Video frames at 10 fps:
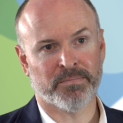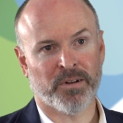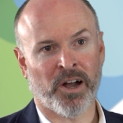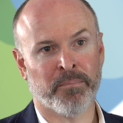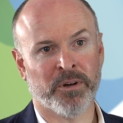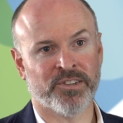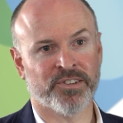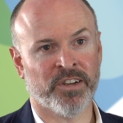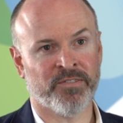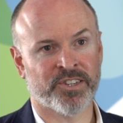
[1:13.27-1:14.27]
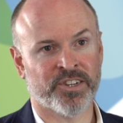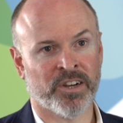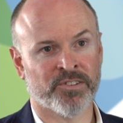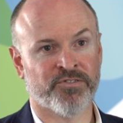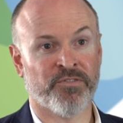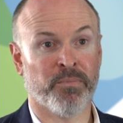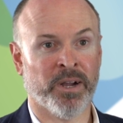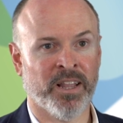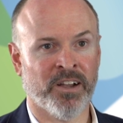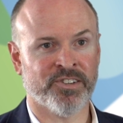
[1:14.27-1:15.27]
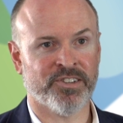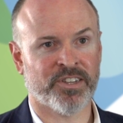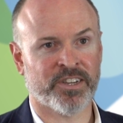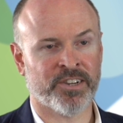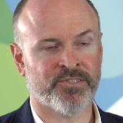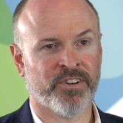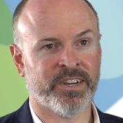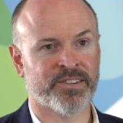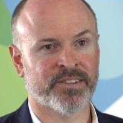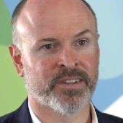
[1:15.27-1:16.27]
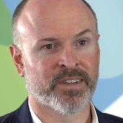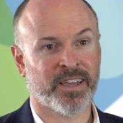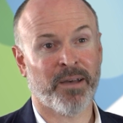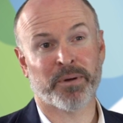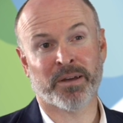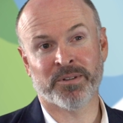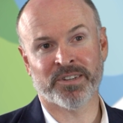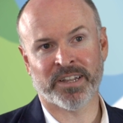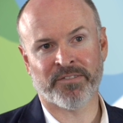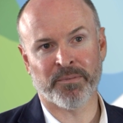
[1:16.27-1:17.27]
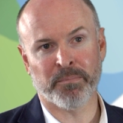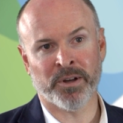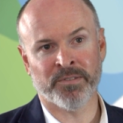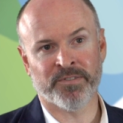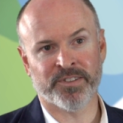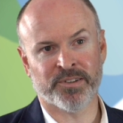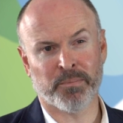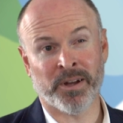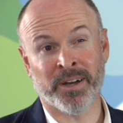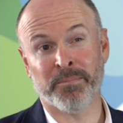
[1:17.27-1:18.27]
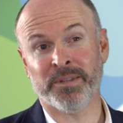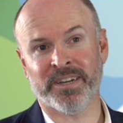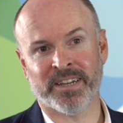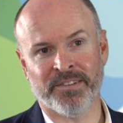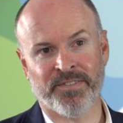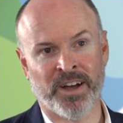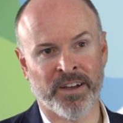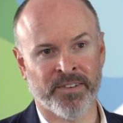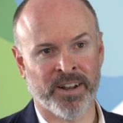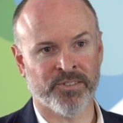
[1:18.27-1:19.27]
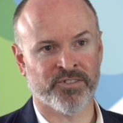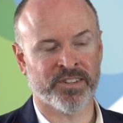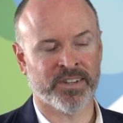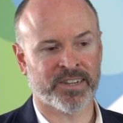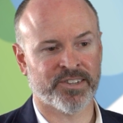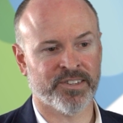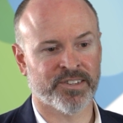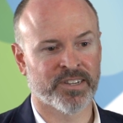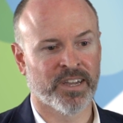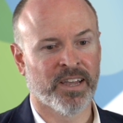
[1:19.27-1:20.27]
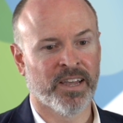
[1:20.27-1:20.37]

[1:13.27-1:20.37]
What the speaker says: High merchant service charge driven by large interchange rates can become a significant burden for the supplier, particularly for higher value transactions.